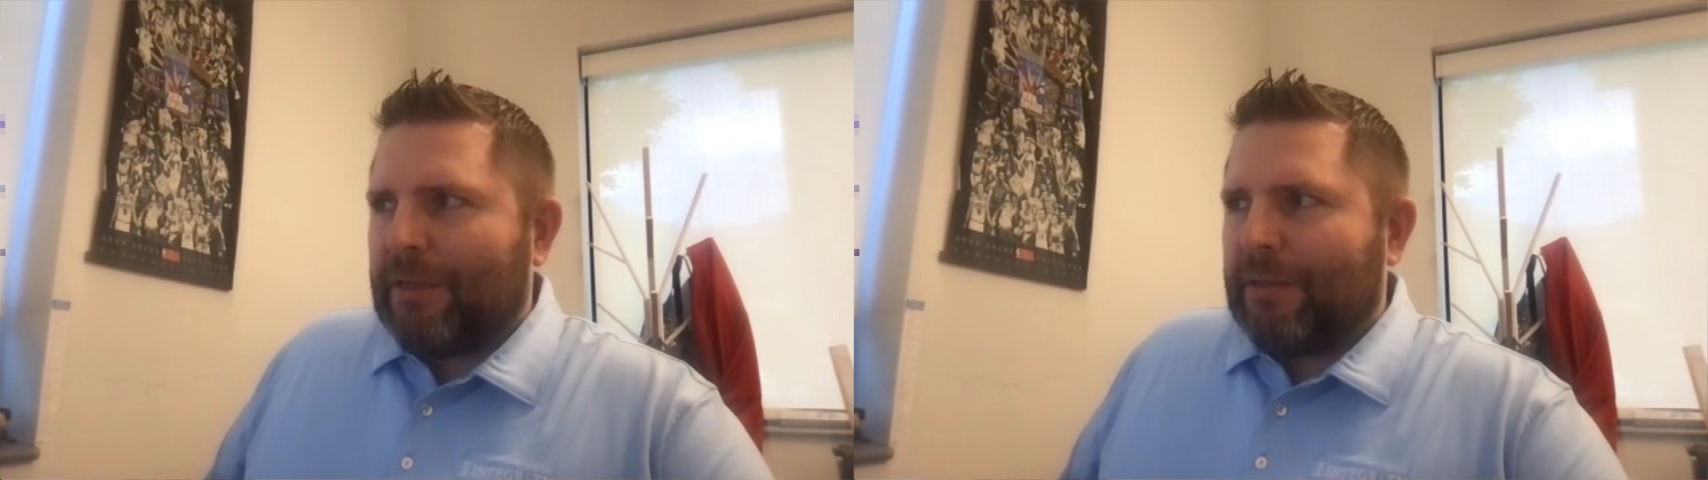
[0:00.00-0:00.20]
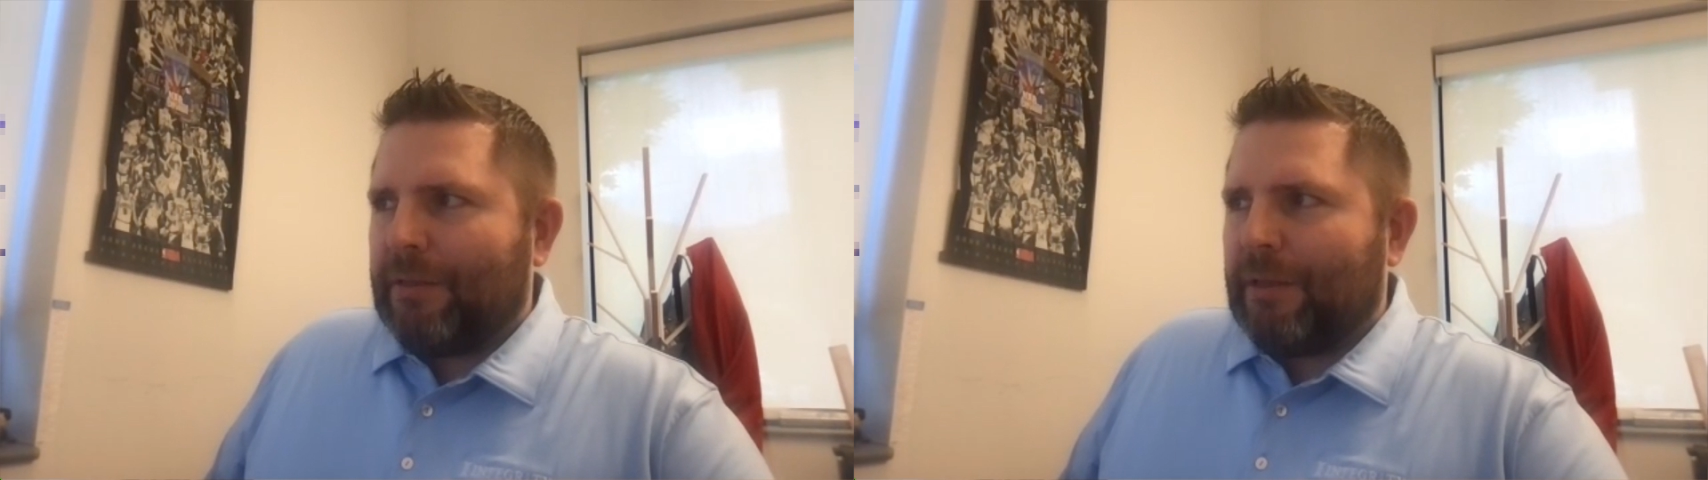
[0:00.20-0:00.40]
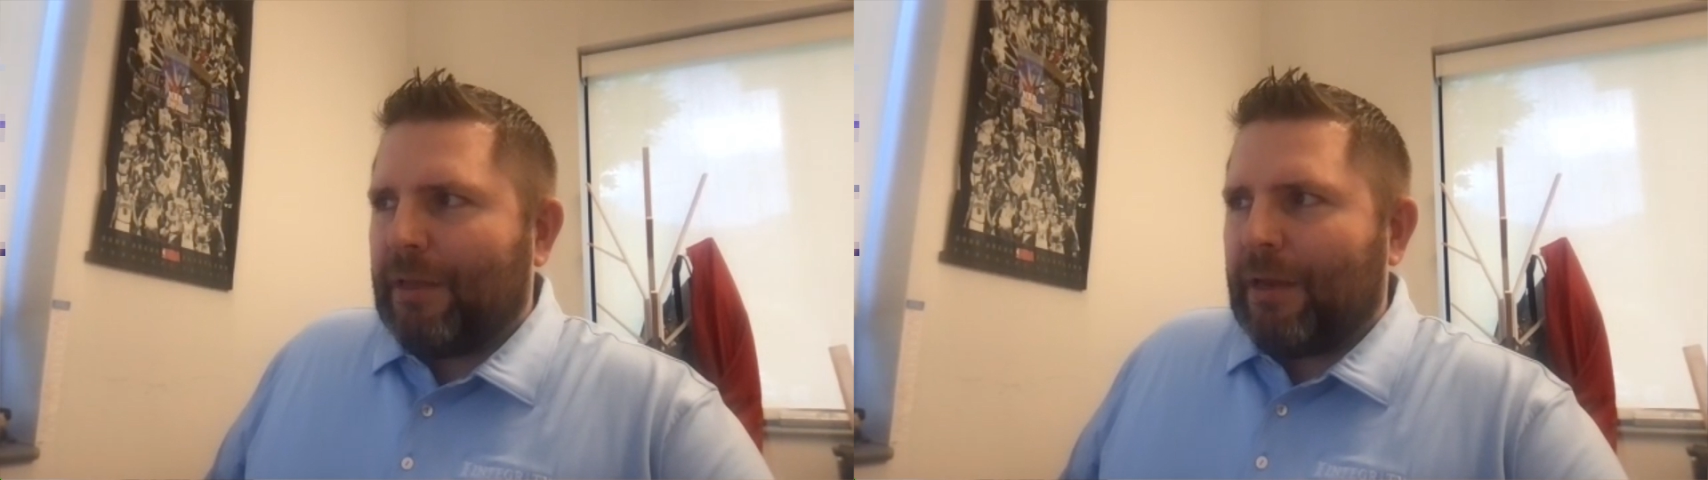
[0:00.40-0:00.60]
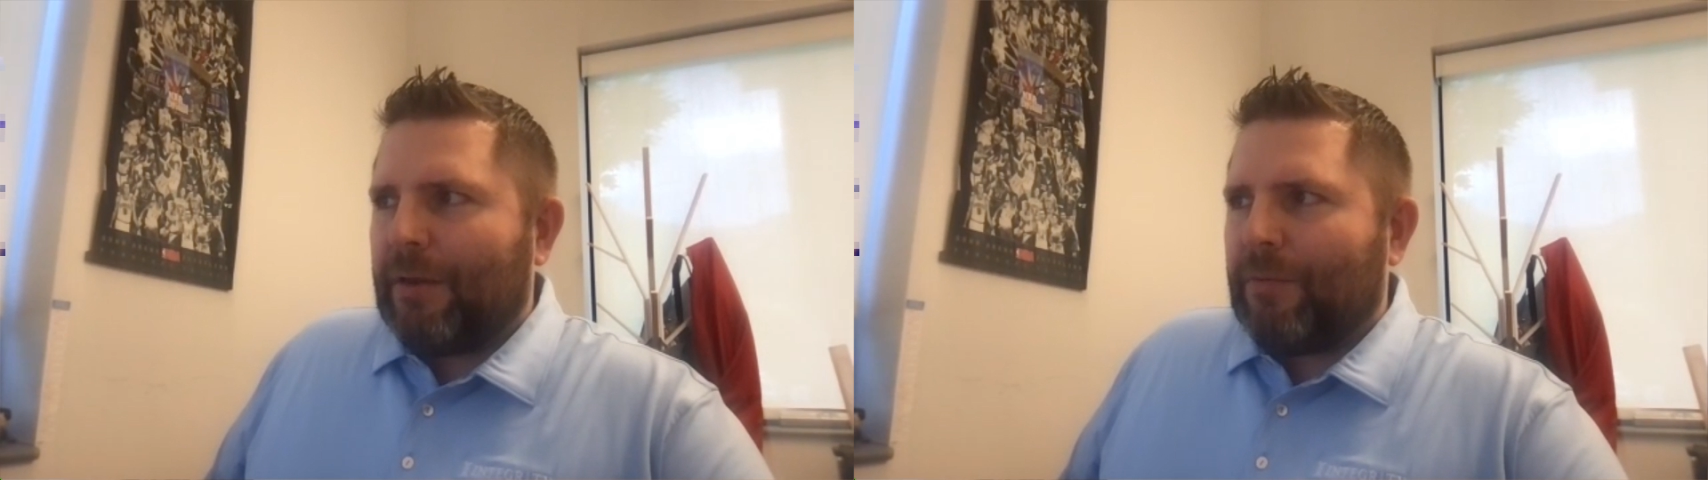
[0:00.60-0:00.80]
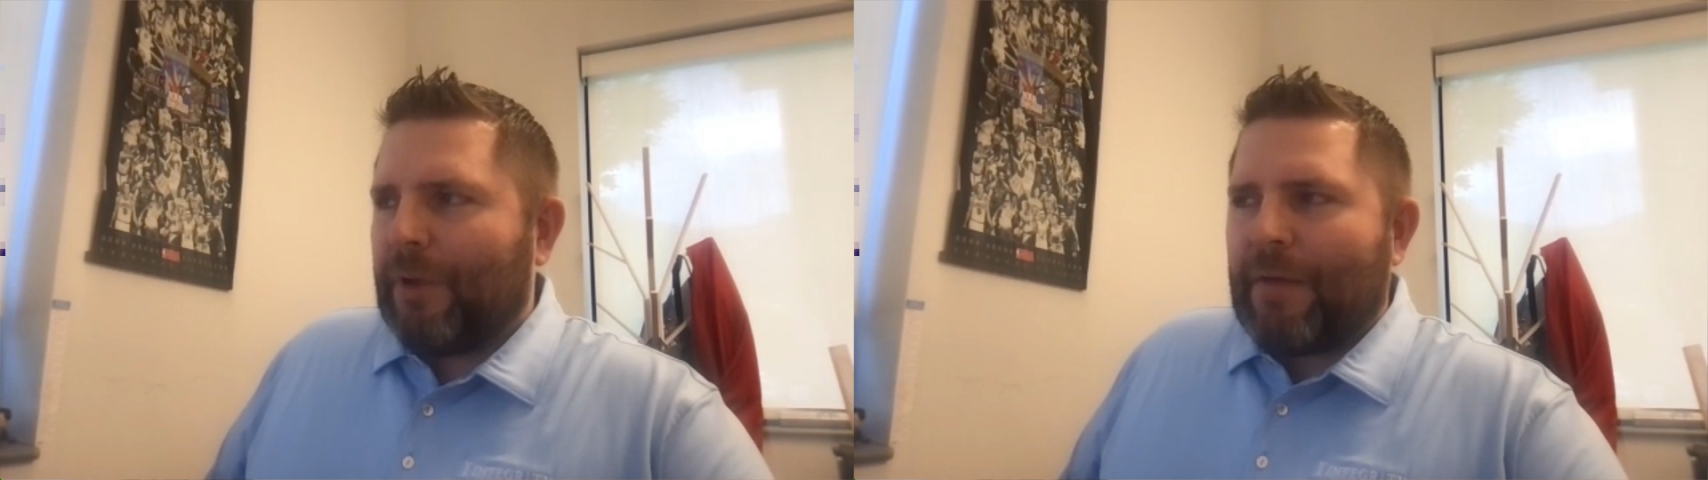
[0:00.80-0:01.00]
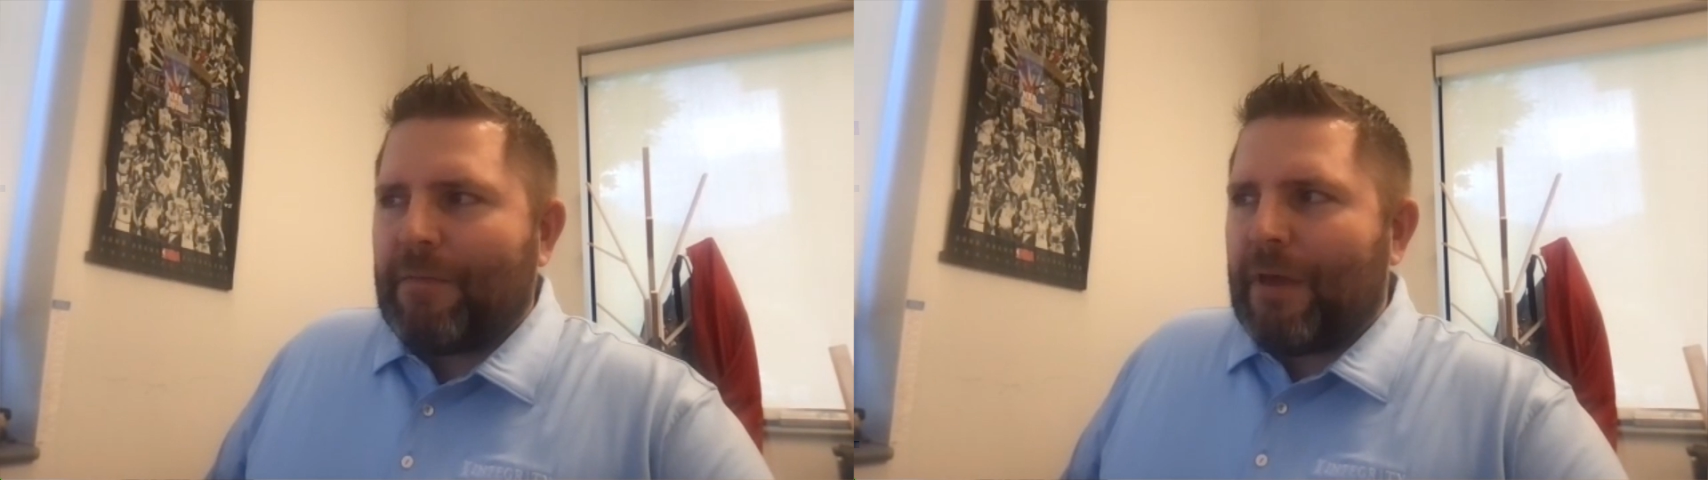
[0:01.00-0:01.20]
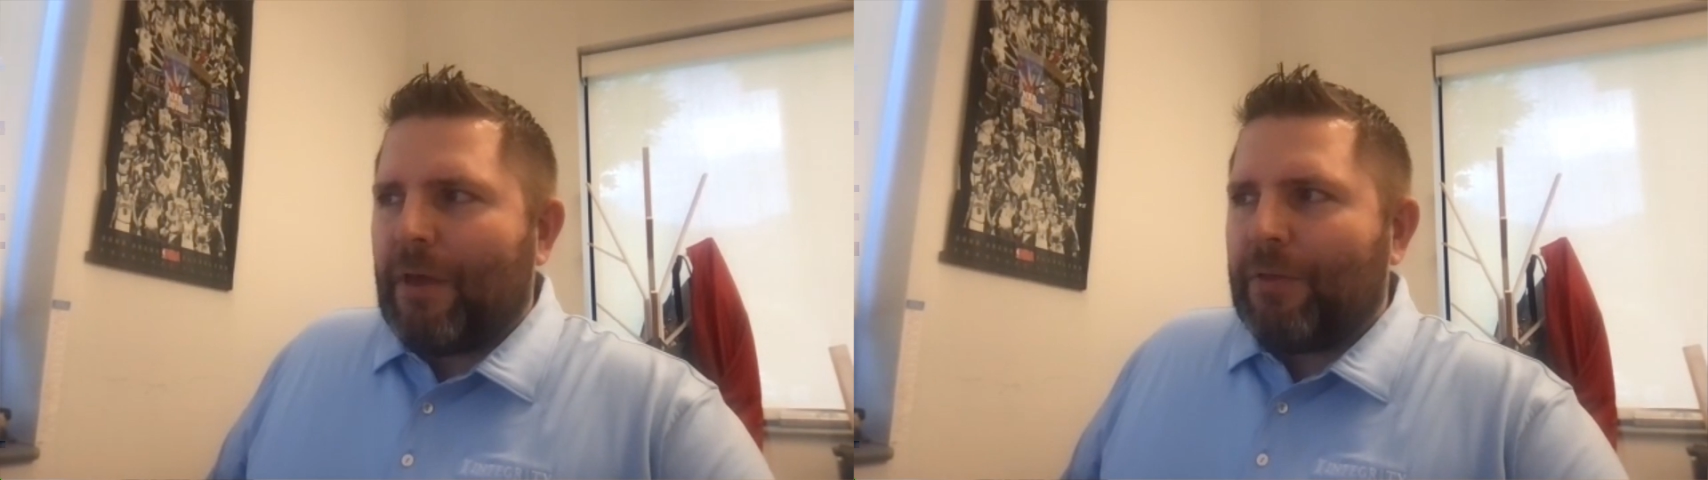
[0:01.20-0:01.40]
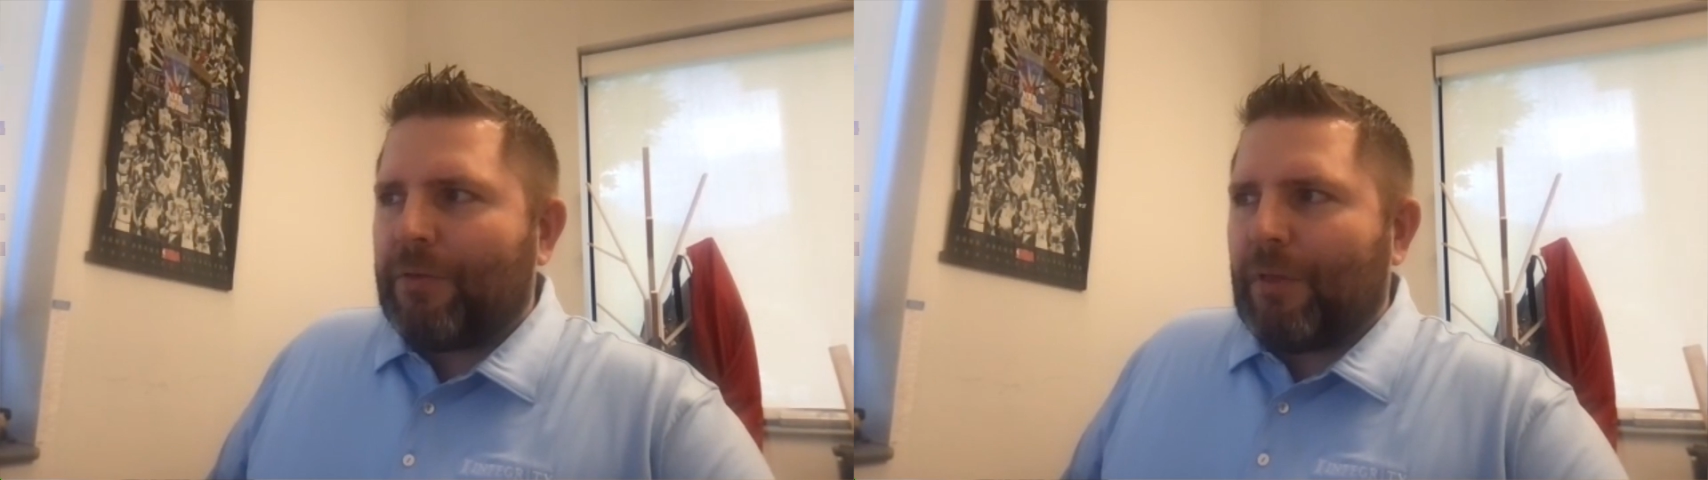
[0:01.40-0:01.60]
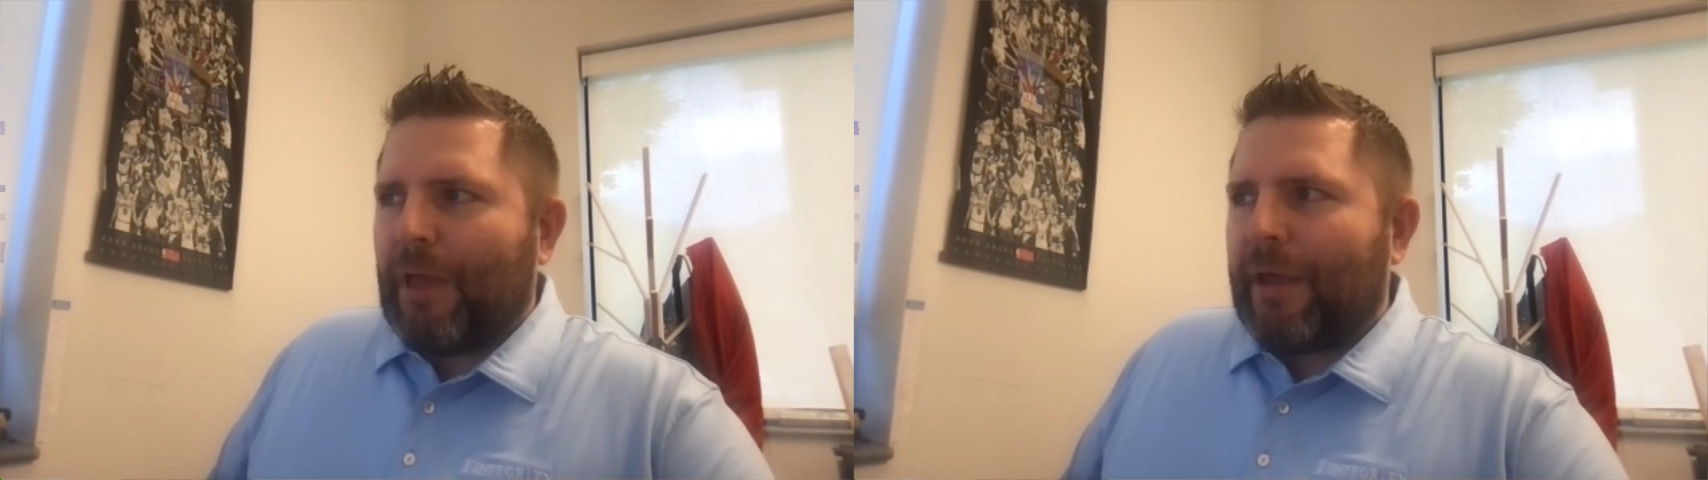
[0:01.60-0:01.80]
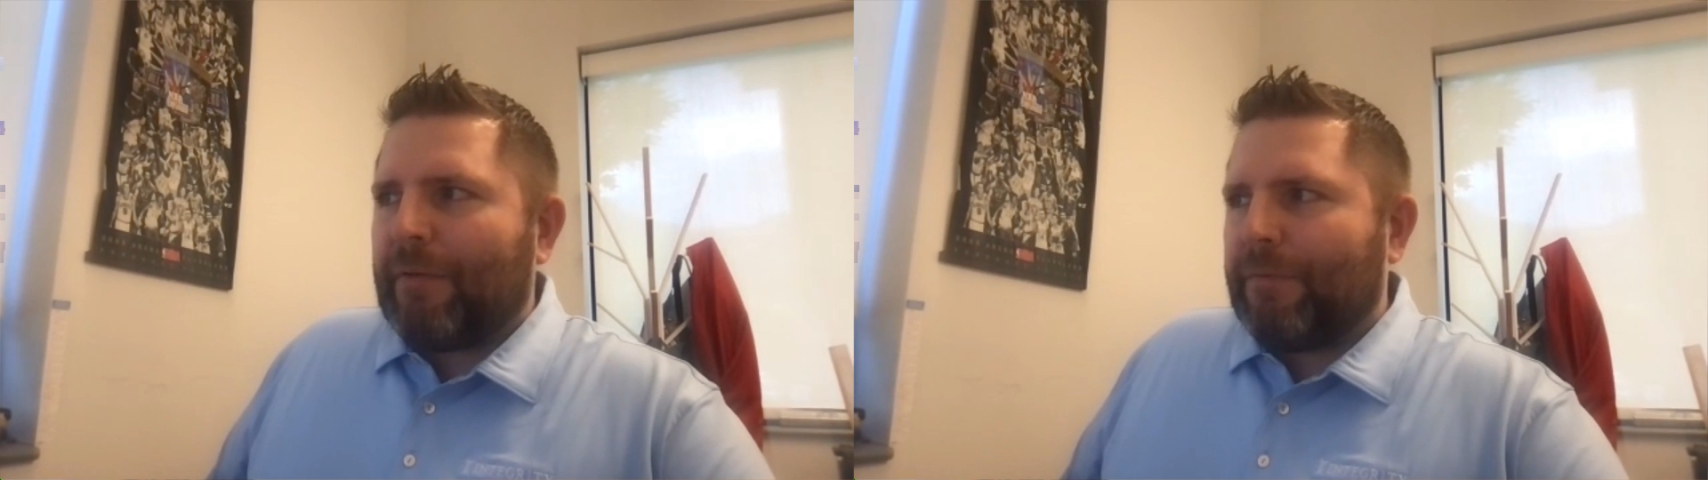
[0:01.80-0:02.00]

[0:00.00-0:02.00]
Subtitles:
Then we have health or life.